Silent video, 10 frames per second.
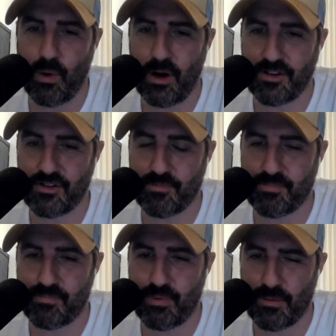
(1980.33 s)
world. You should
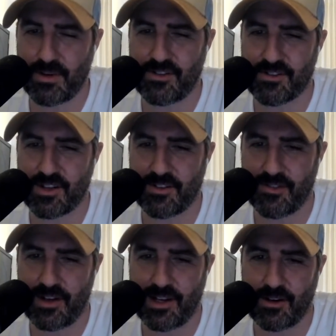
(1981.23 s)
probably just give
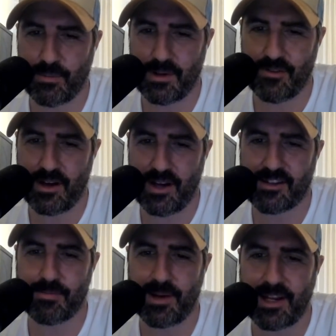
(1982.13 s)
a little bit of an
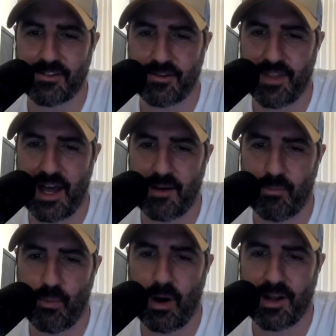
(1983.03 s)
explanation of that
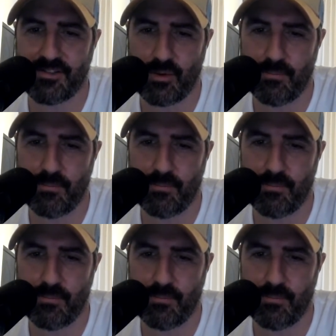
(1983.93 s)
and why it's so